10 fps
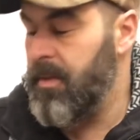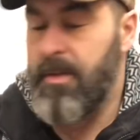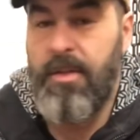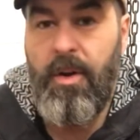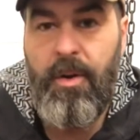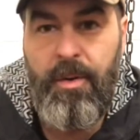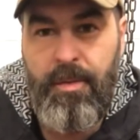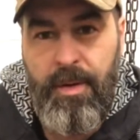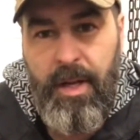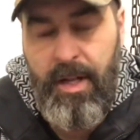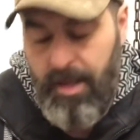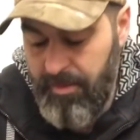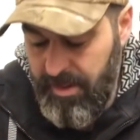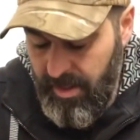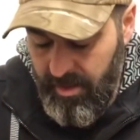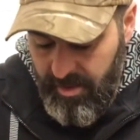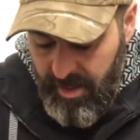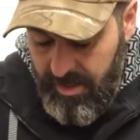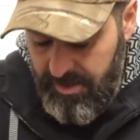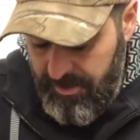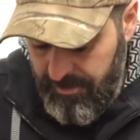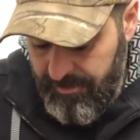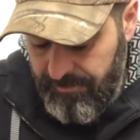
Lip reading: So let me tell you guys,